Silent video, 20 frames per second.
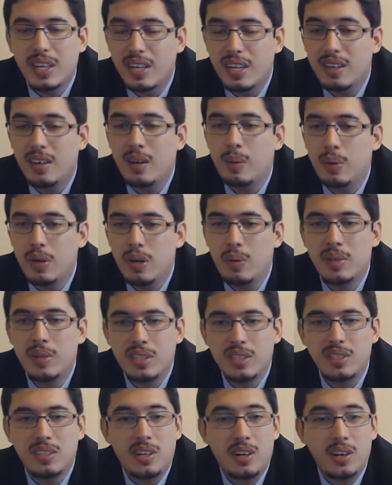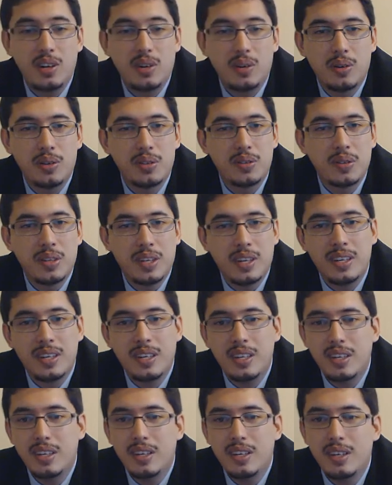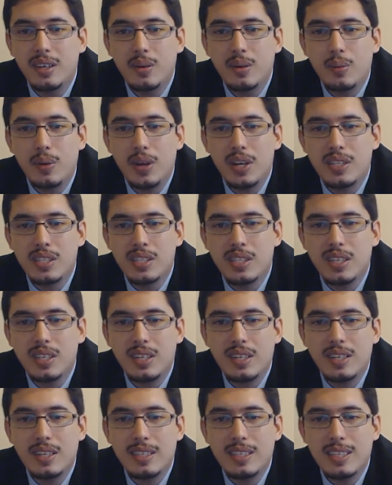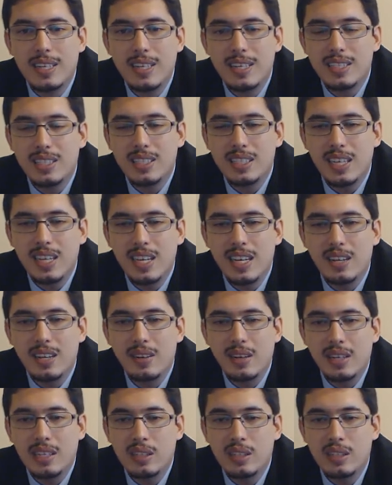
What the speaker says: Again, I'll put him as a dark horse for that race this year.